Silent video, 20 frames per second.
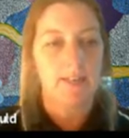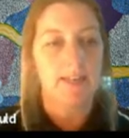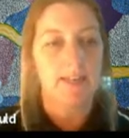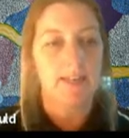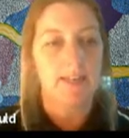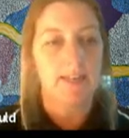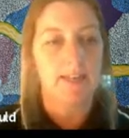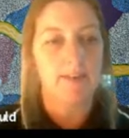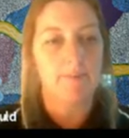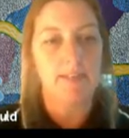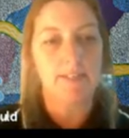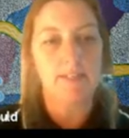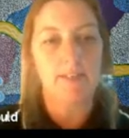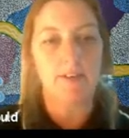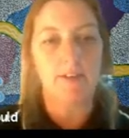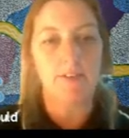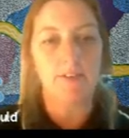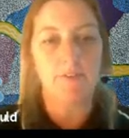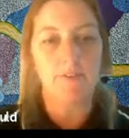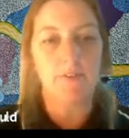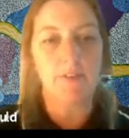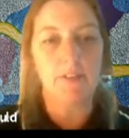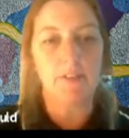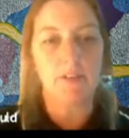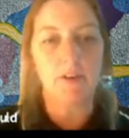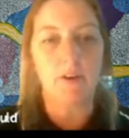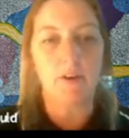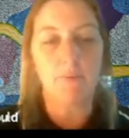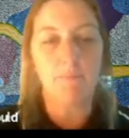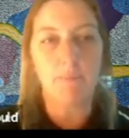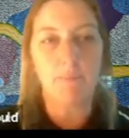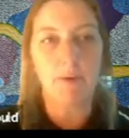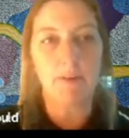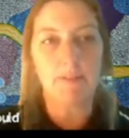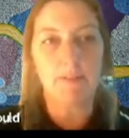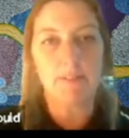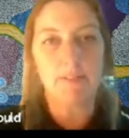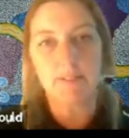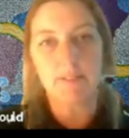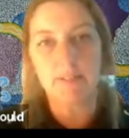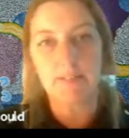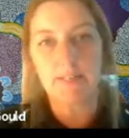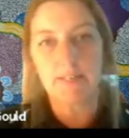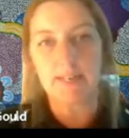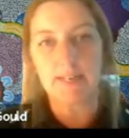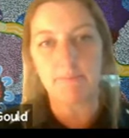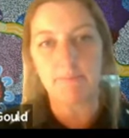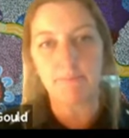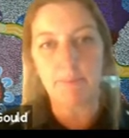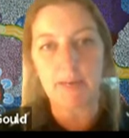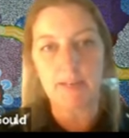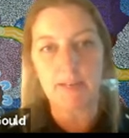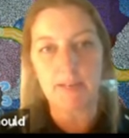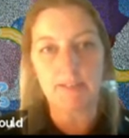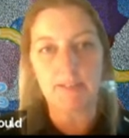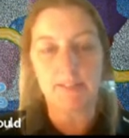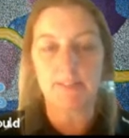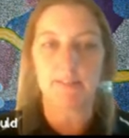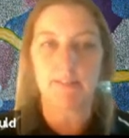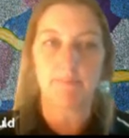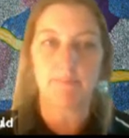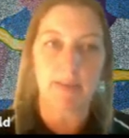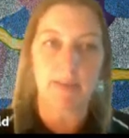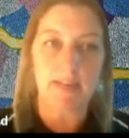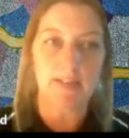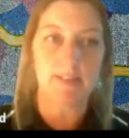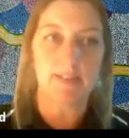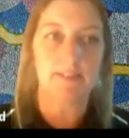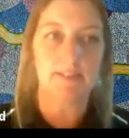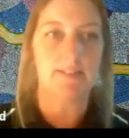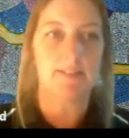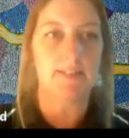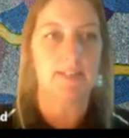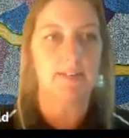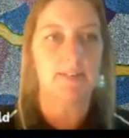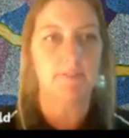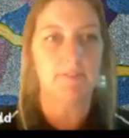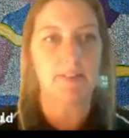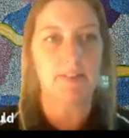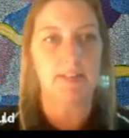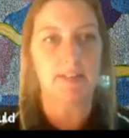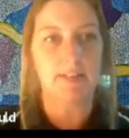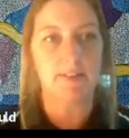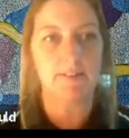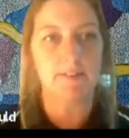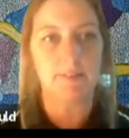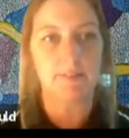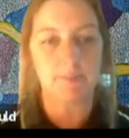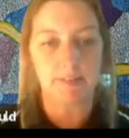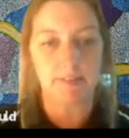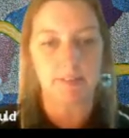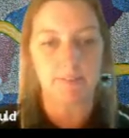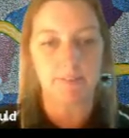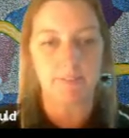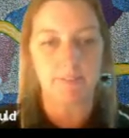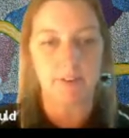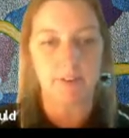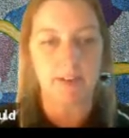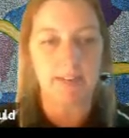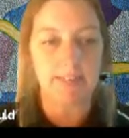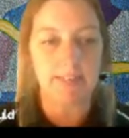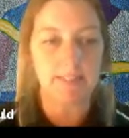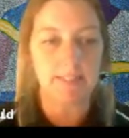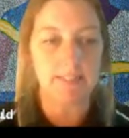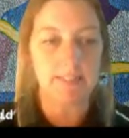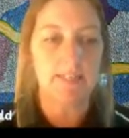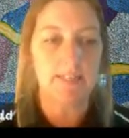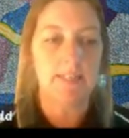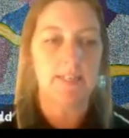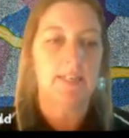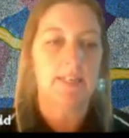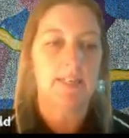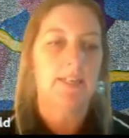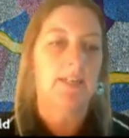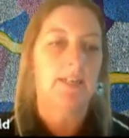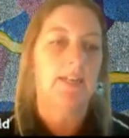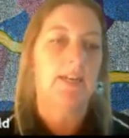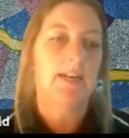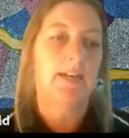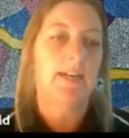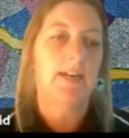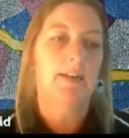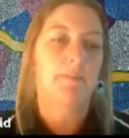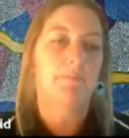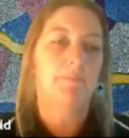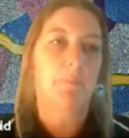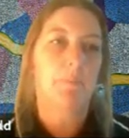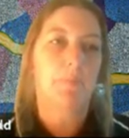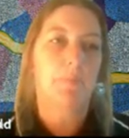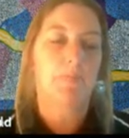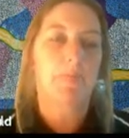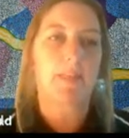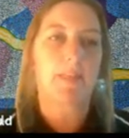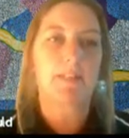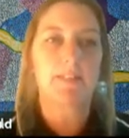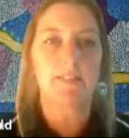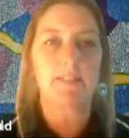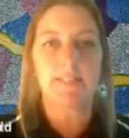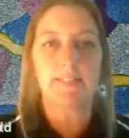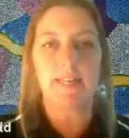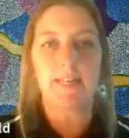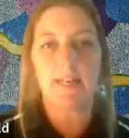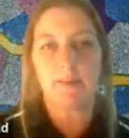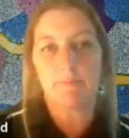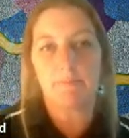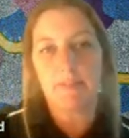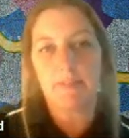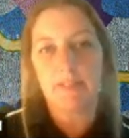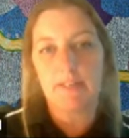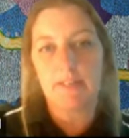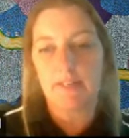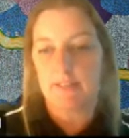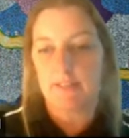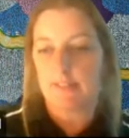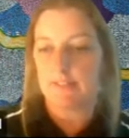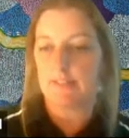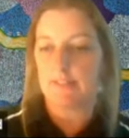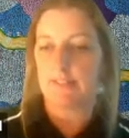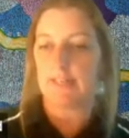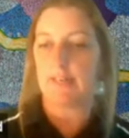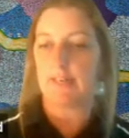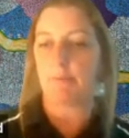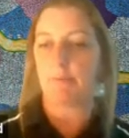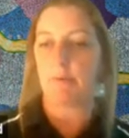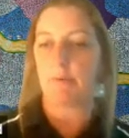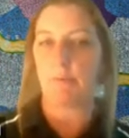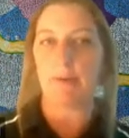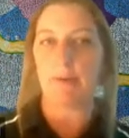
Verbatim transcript: And we had to go through the compost to get bugs and maggots and everything else that we could find um, to set up the set up a